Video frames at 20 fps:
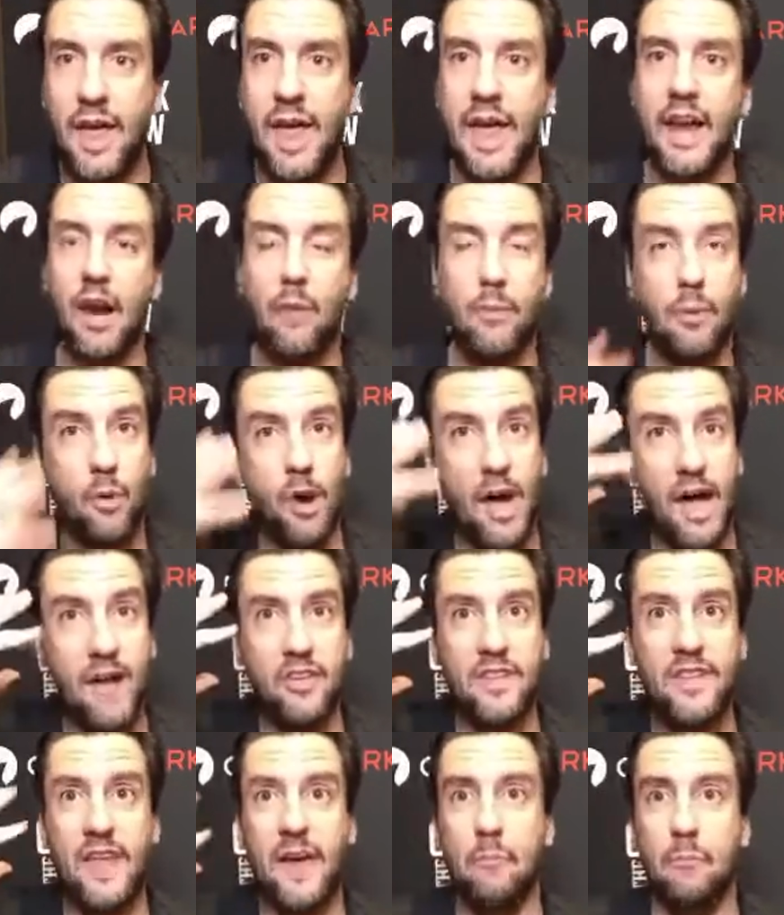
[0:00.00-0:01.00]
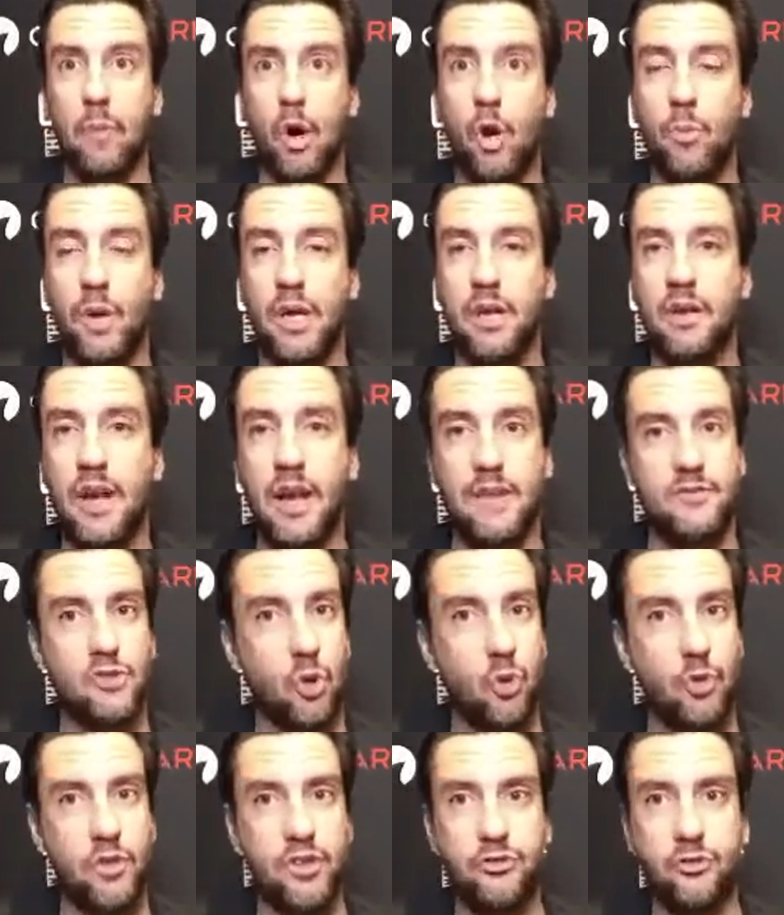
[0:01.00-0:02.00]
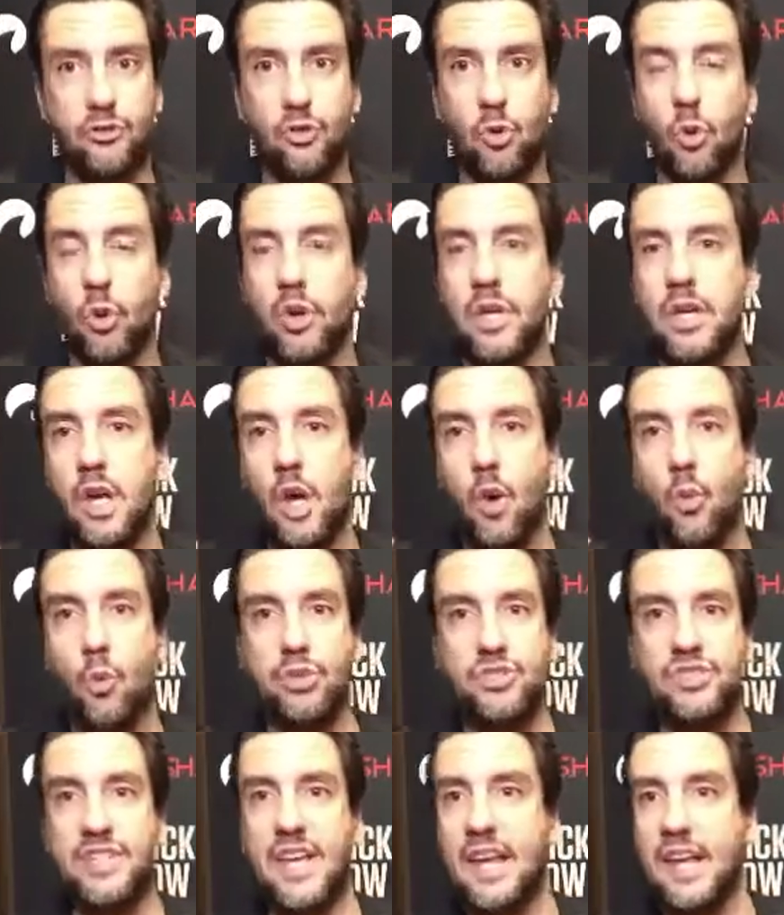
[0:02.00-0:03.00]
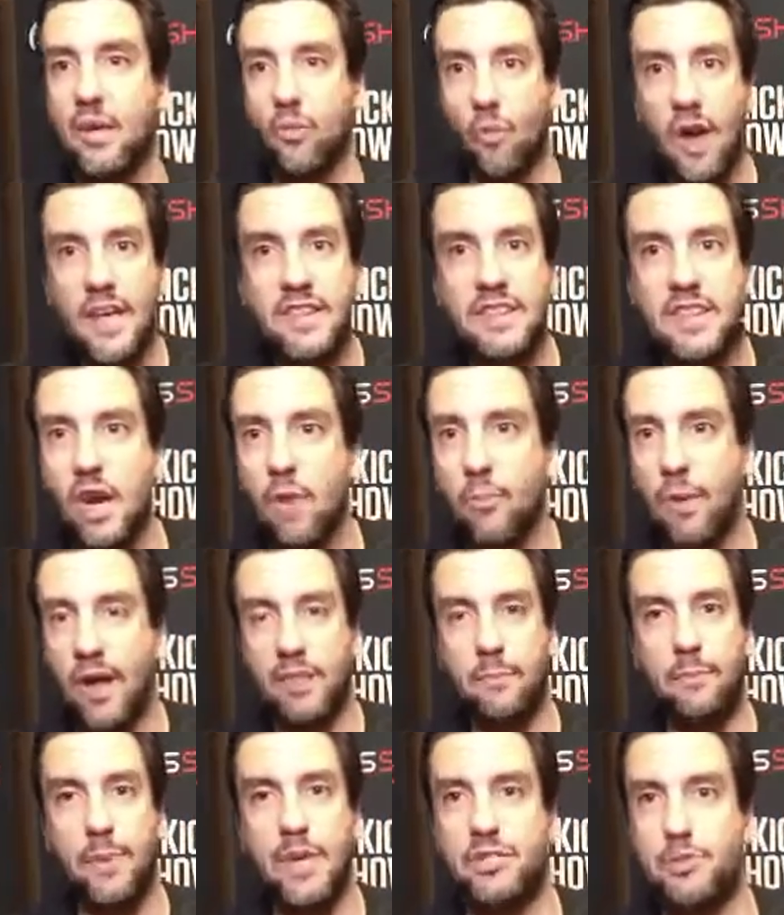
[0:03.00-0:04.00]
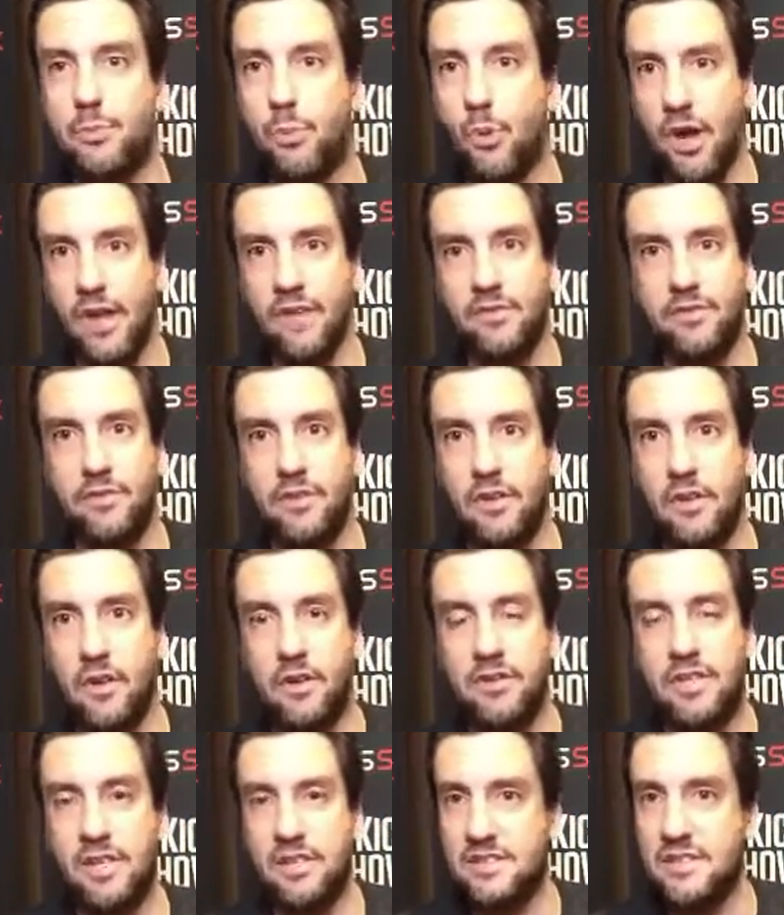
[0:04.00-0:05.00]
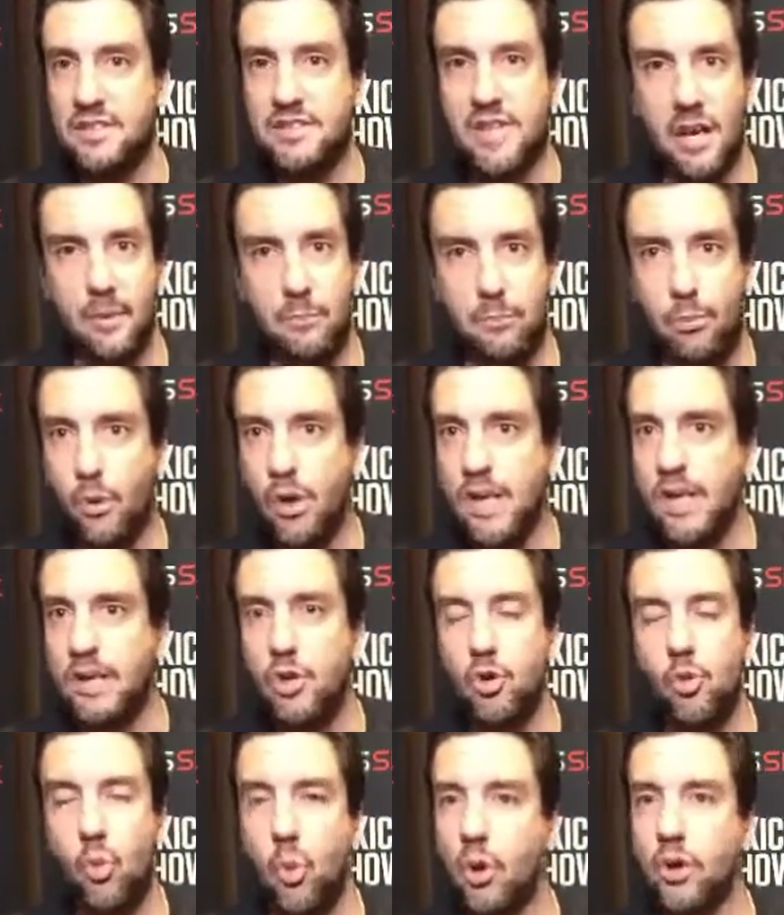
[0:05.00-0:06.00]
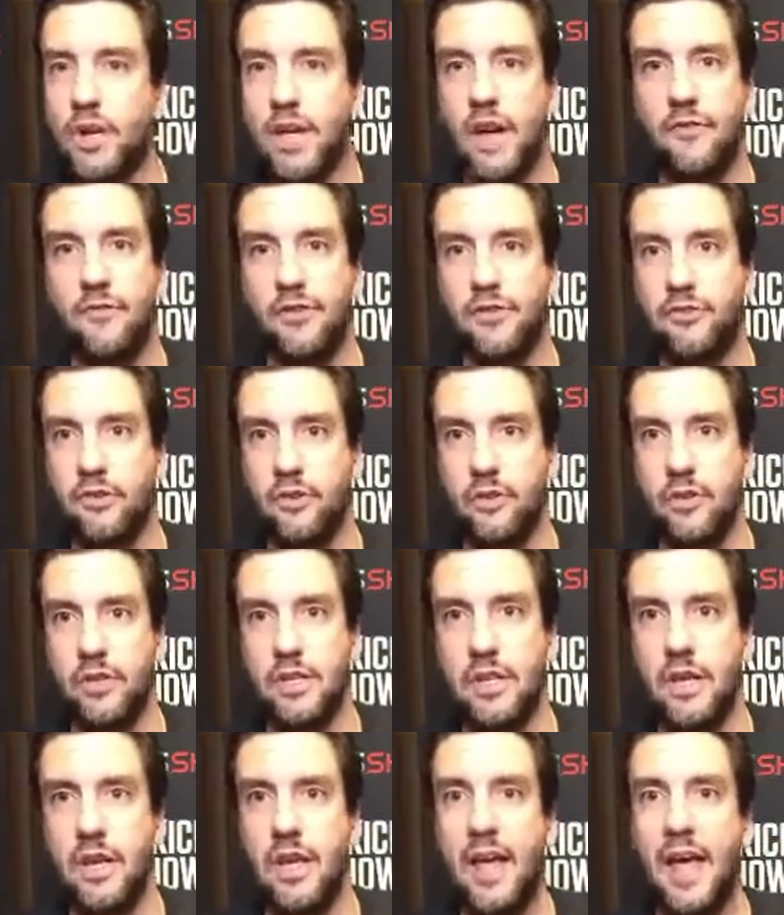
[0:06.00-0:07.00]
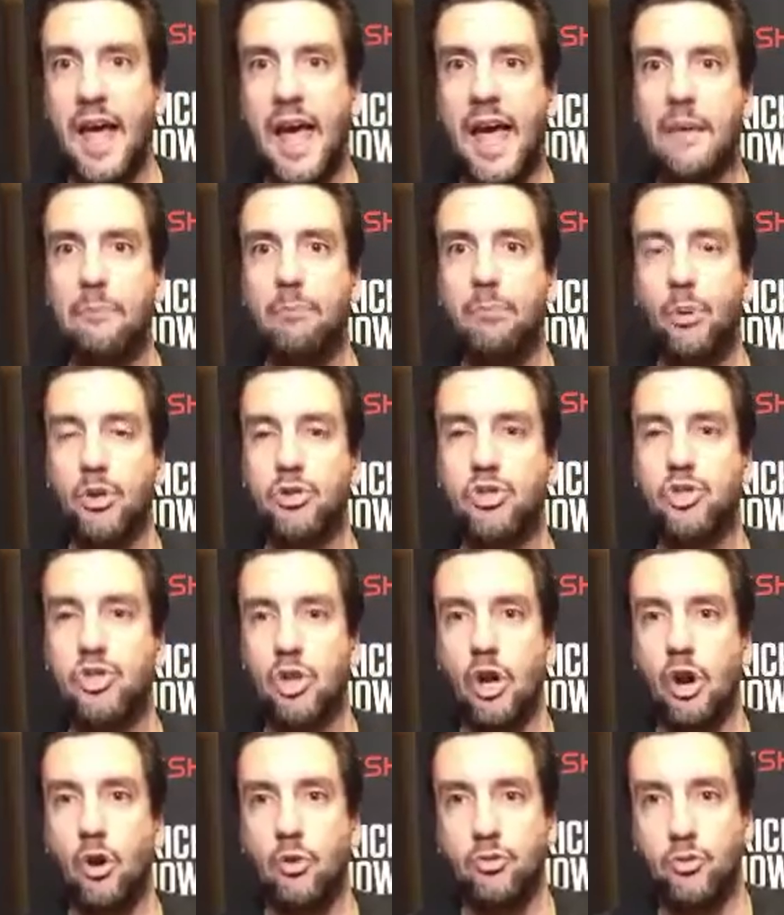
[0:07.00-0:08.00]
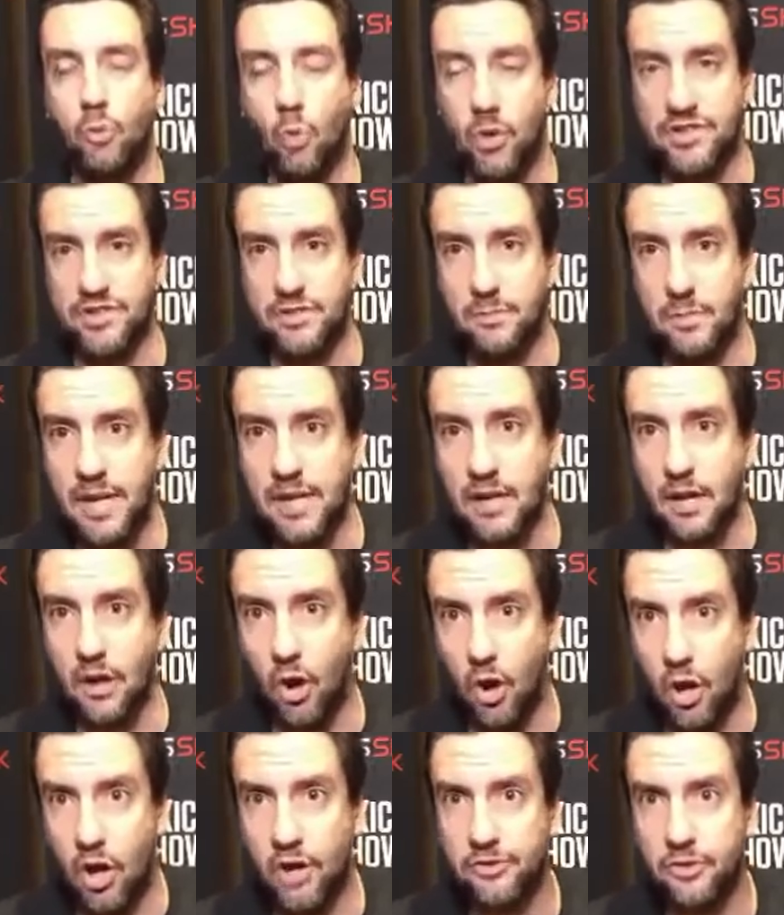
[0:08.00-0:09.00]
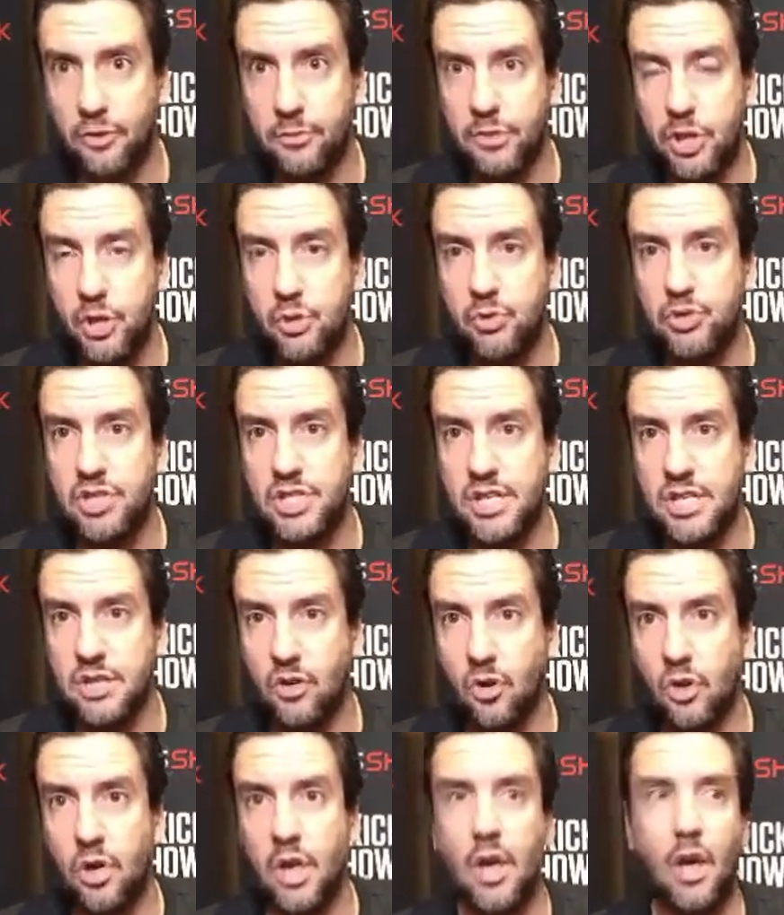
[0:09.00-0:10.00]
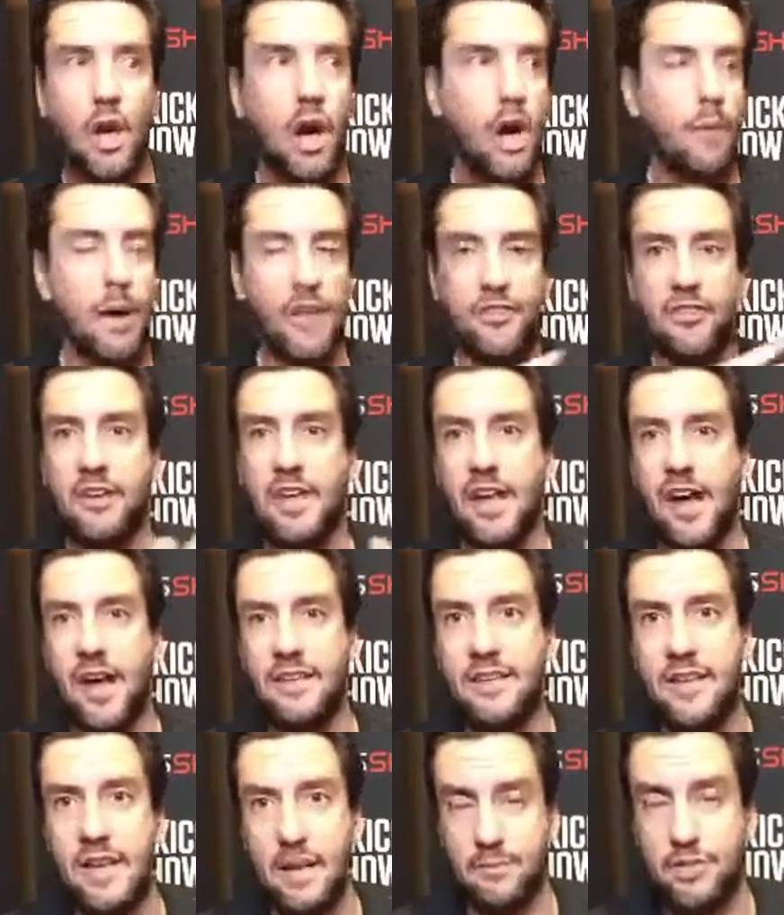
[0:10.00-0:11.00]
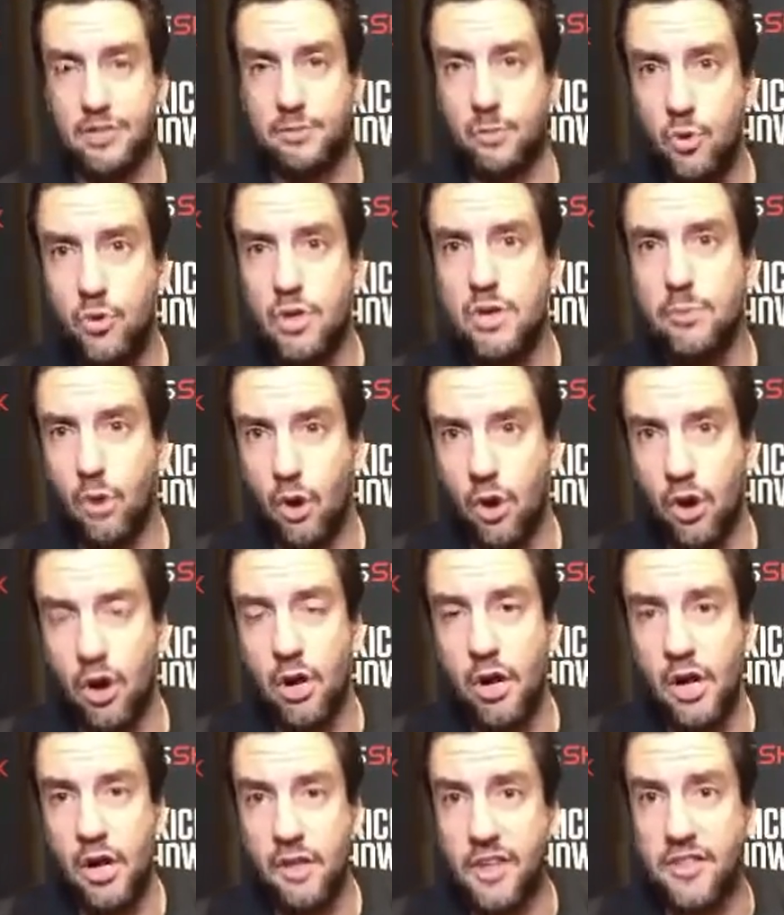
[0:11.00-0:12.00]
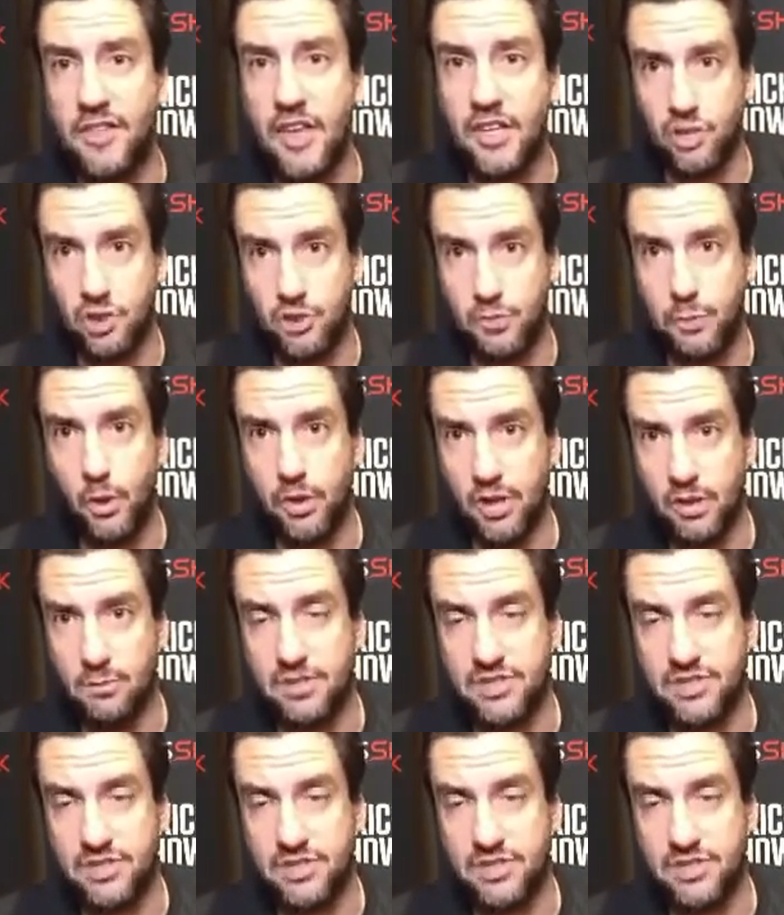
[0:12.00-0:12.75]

And I remember having that moment, and I've told this story. We're standing right there by the bench press. Tennessee's got a brand new workout facility. And Butch Jones wants to make an awesome, huge deal about the goddamn smoothie bar that they just put in